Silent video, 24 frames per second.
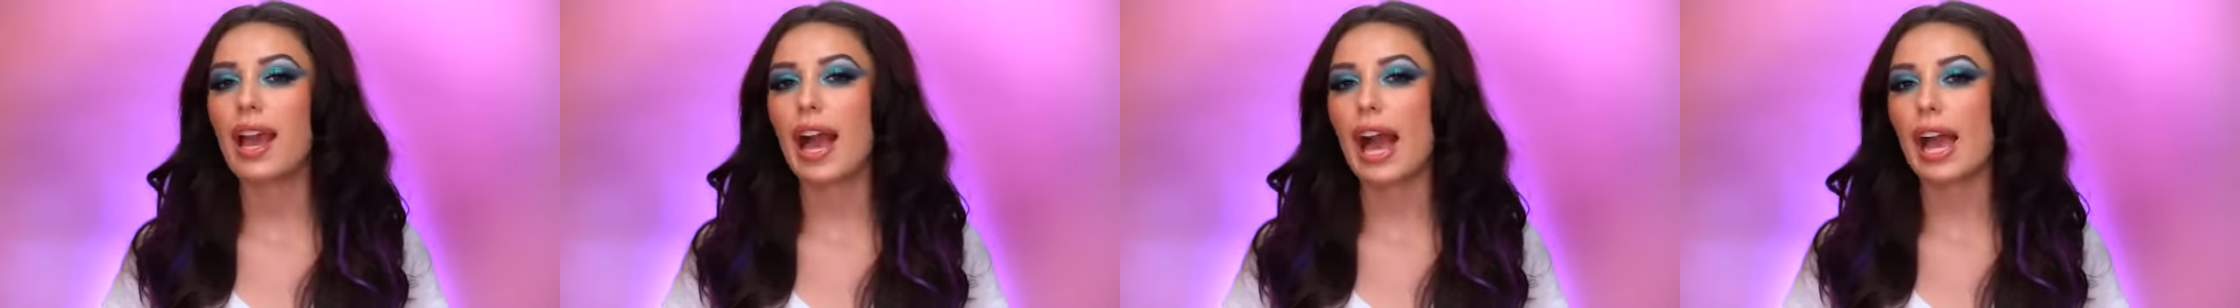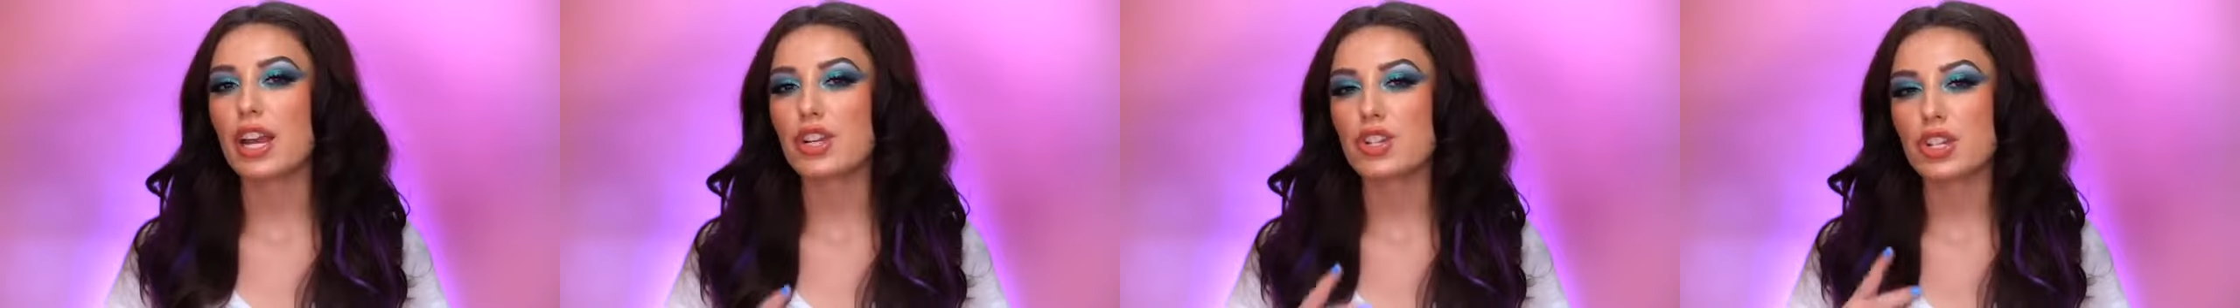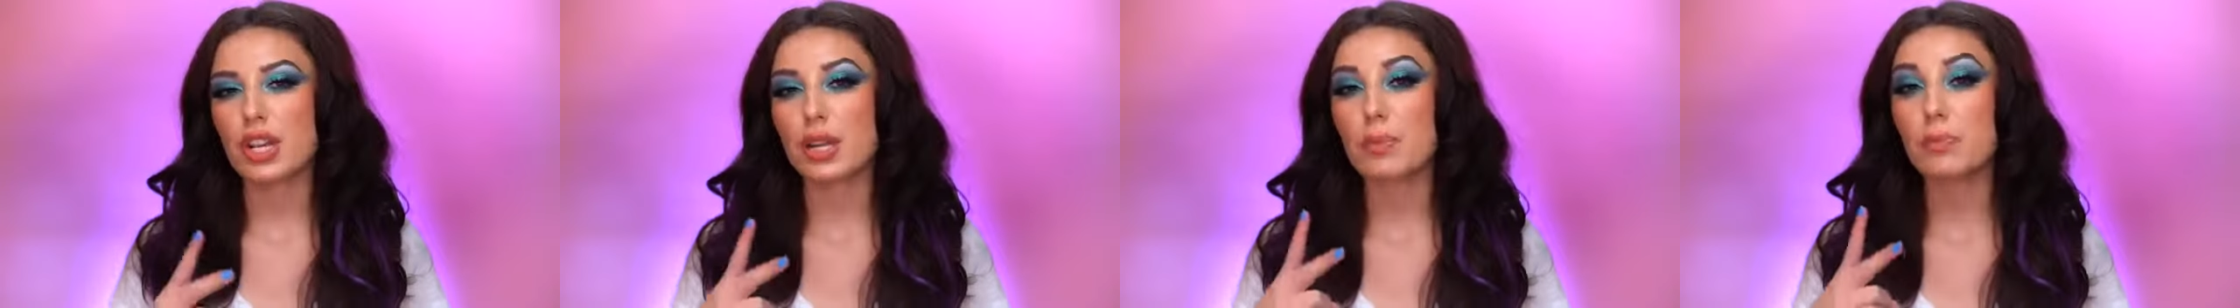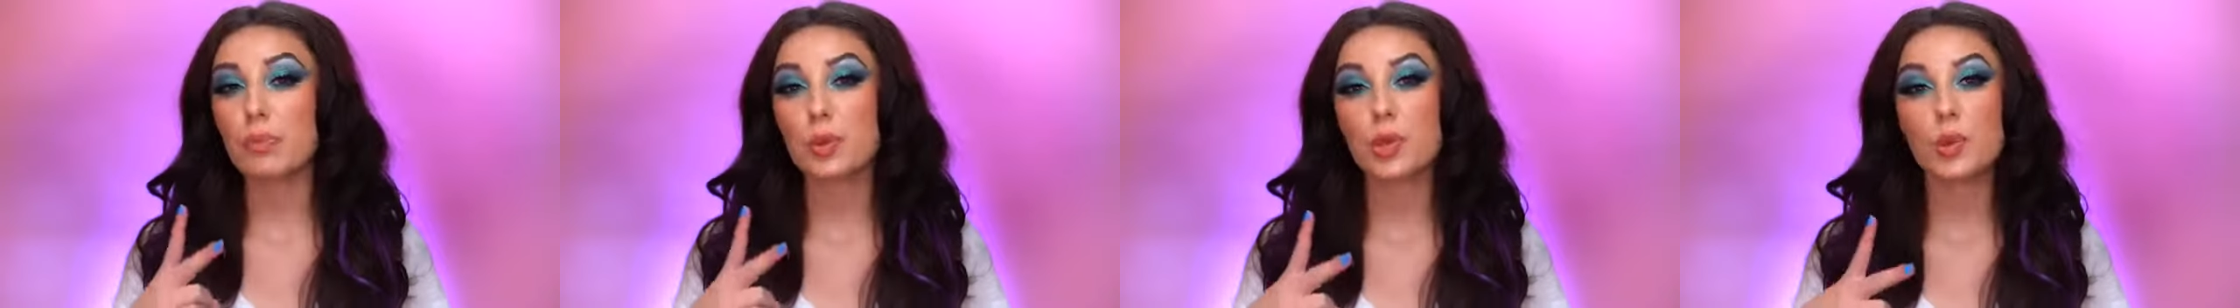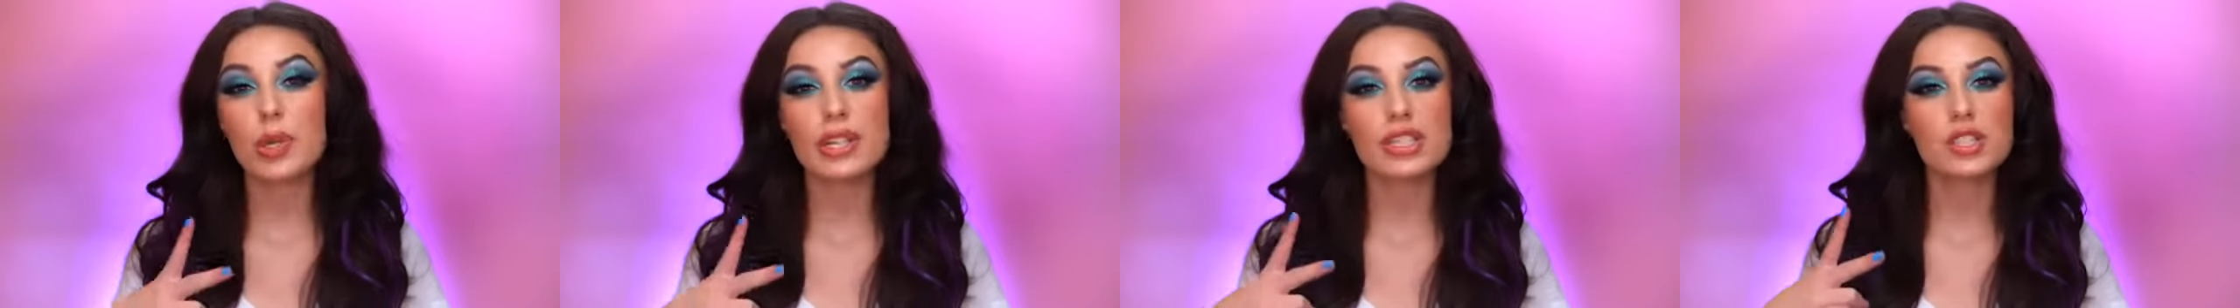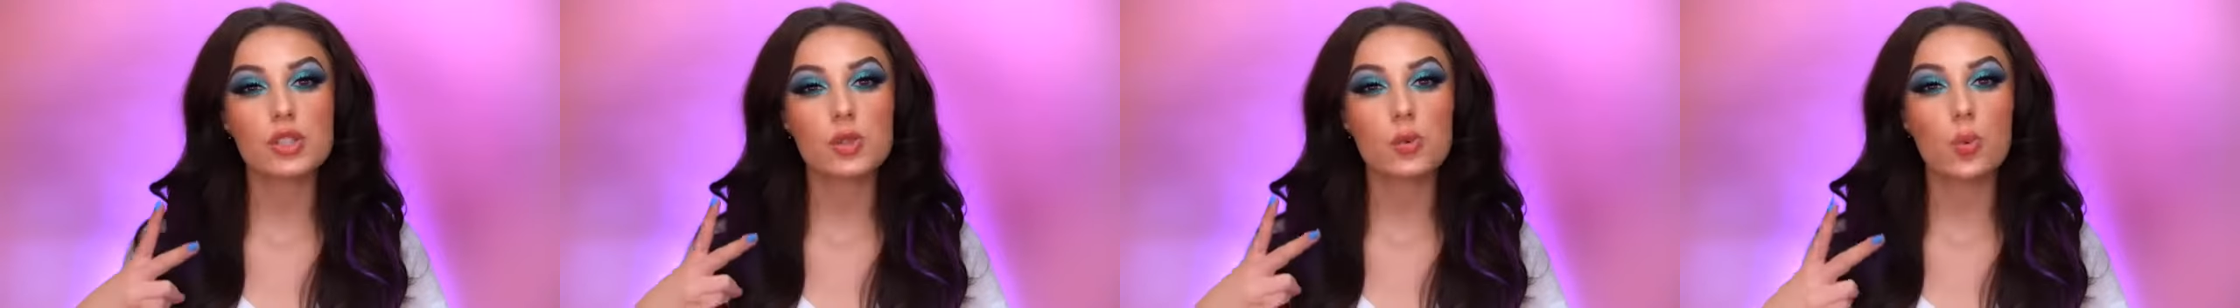I shampoo
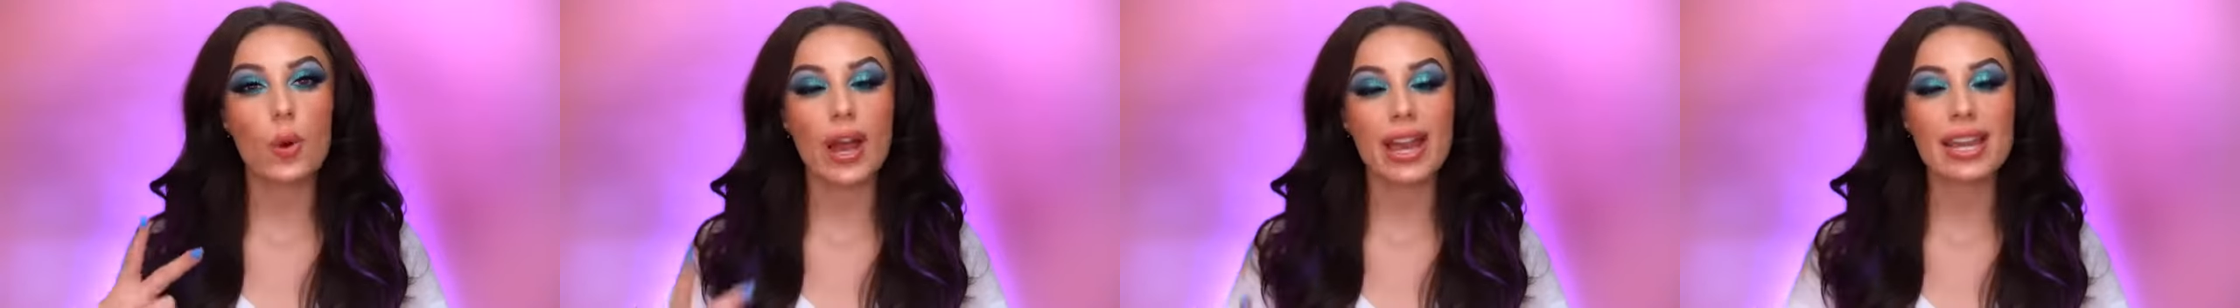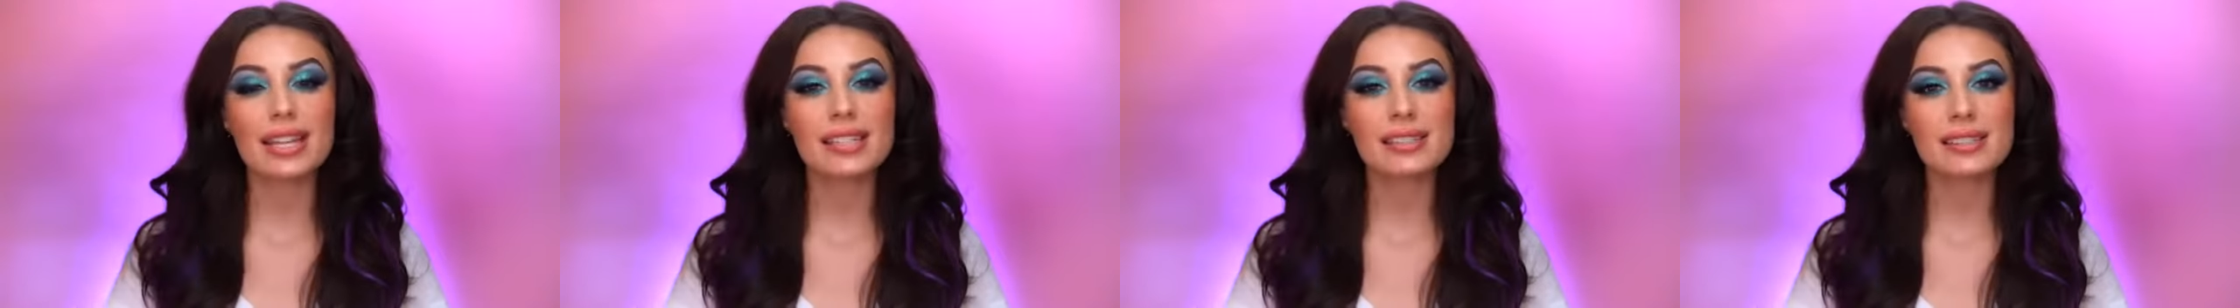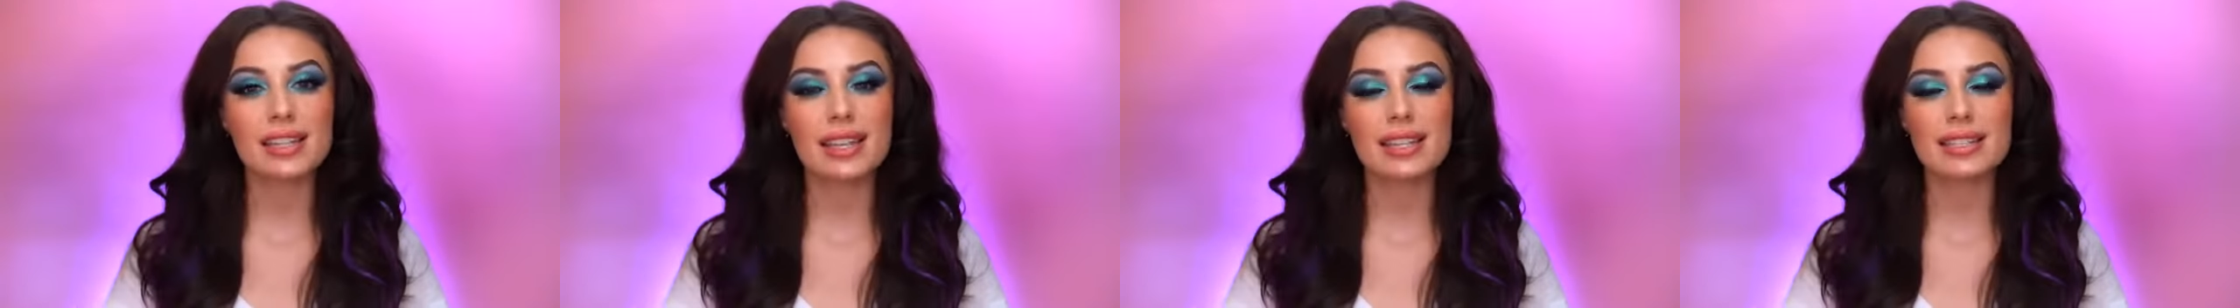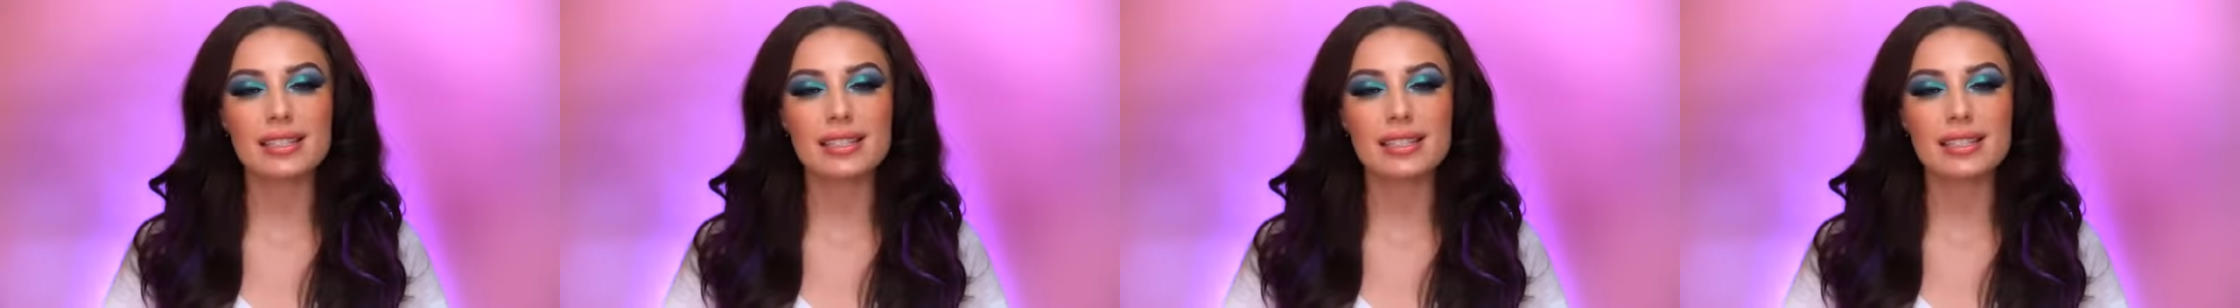it twice